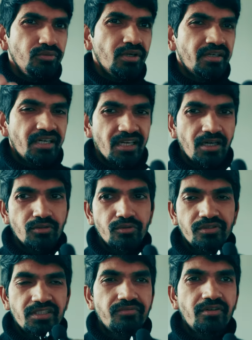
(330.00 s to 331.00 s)
are allowed
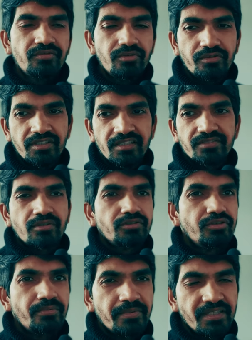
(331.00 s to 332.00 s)
to stay for 4 years for
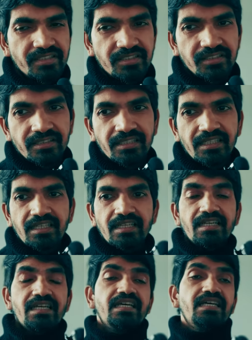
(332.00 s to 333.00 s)
your PhD.
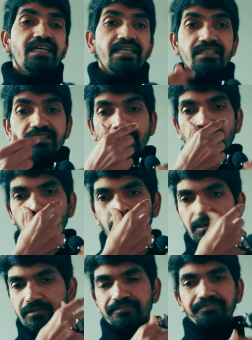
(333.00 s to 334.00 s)

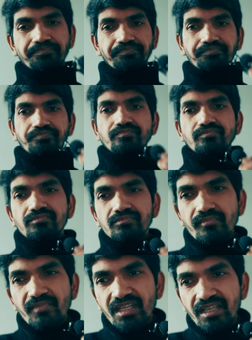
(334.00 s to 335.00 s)
Now,
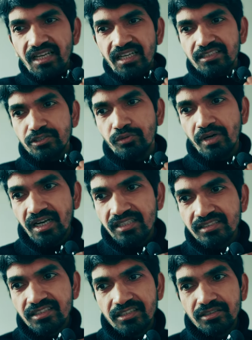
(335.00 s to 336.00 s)
as you
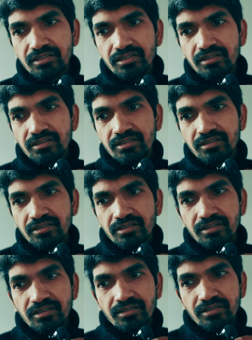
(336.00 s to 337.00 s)
asked that
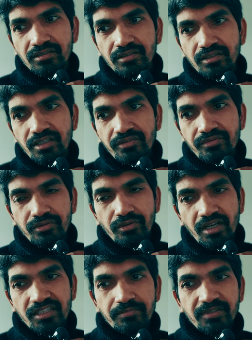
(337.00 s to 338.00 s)
if your
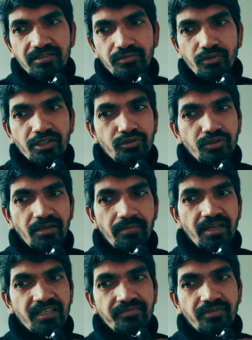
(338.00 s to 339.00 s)
husband were to
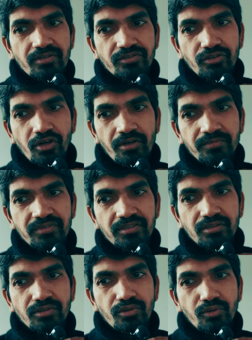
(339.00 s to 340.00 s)
apply for jobs,
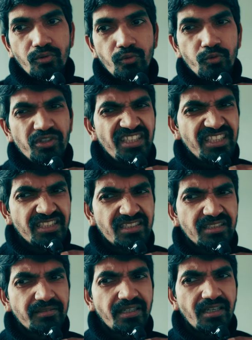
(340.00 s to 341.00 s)
would
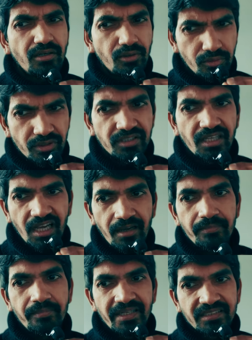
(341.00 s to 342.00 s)
it
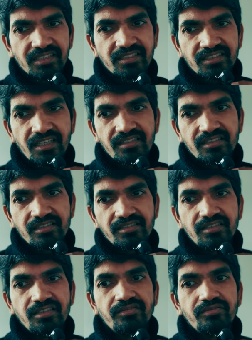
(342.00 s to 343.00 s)
have better
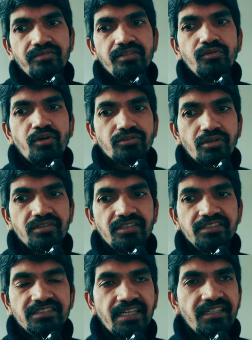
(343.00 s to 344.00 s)
chances if he was
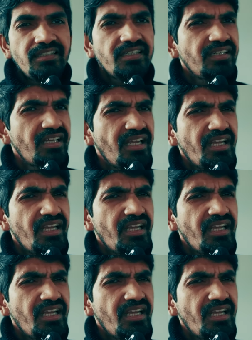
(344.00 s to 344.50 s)
already in Ireland?